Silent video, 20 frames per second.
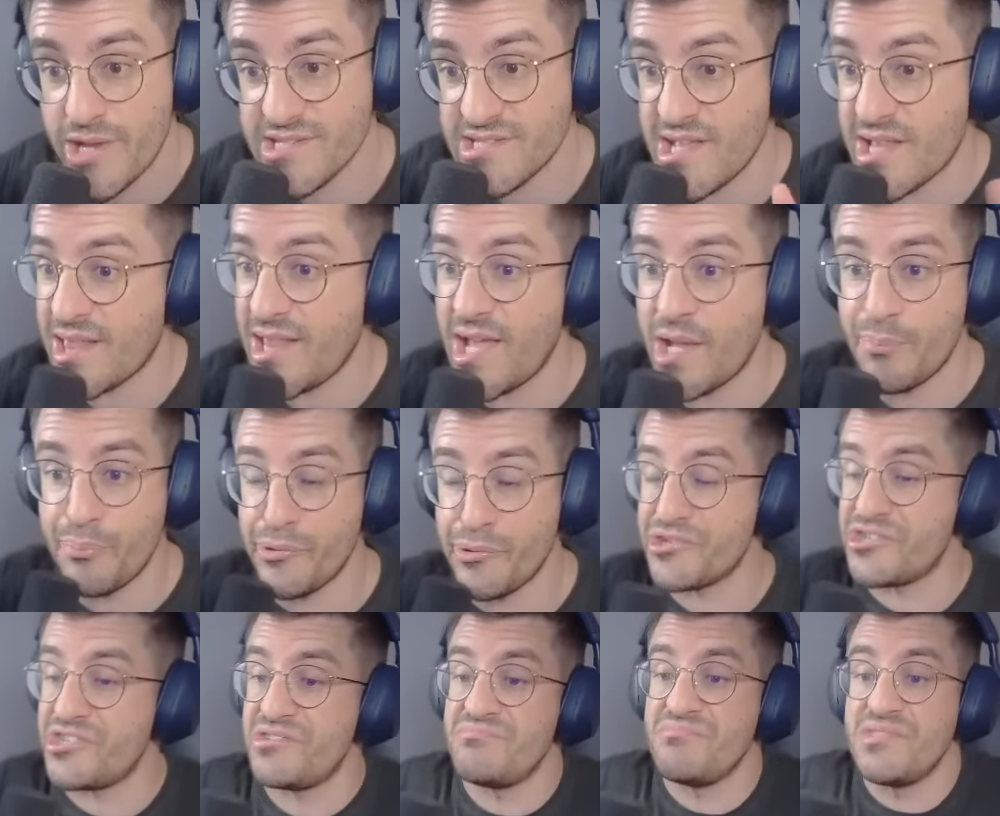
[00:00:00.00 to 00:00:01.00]
that like
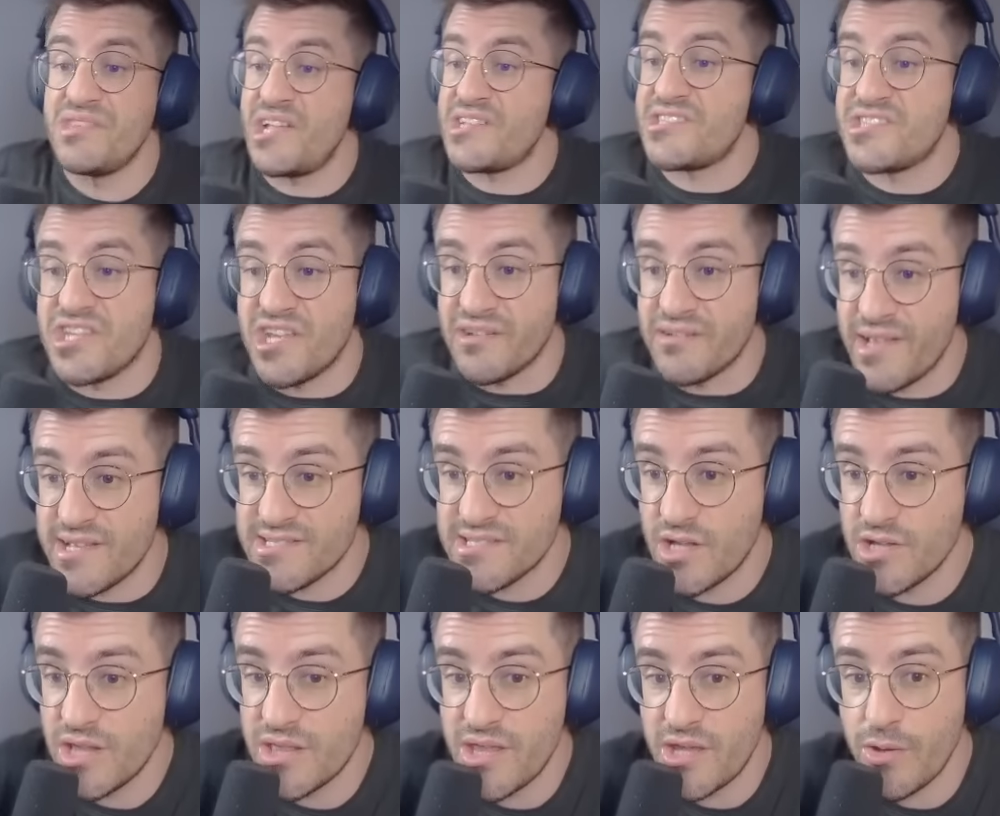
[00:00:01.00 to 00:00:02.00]
button. That's it. That's the
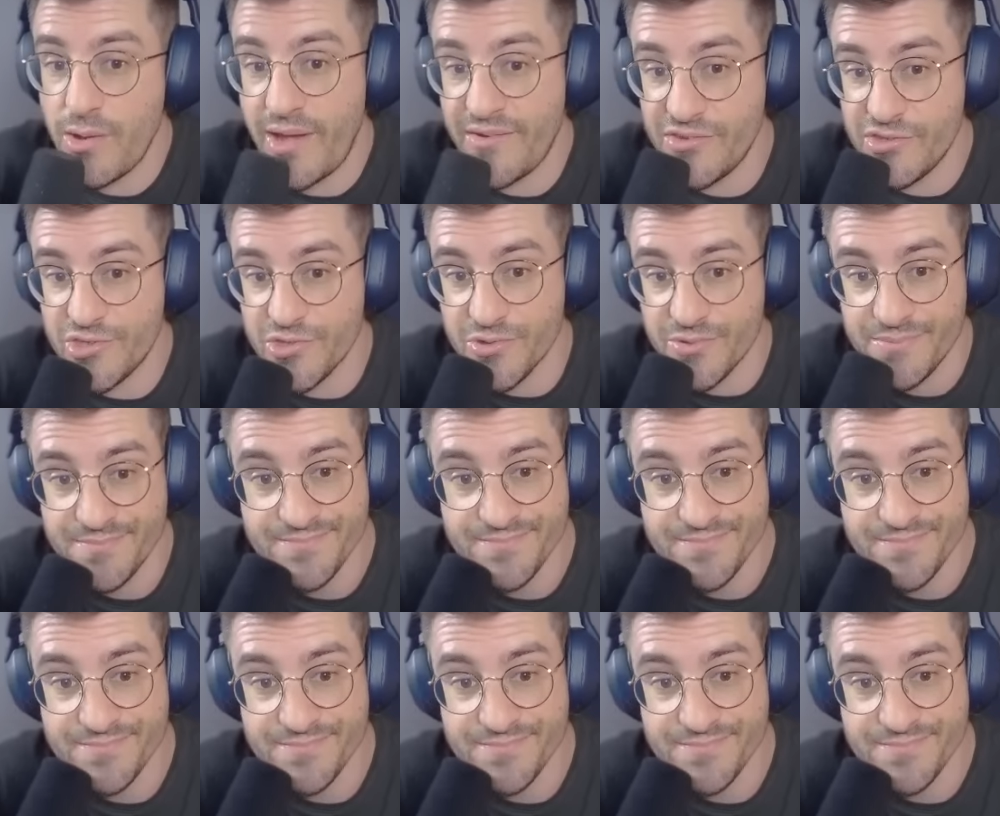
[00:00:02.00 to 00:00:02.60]
only thing you have to do.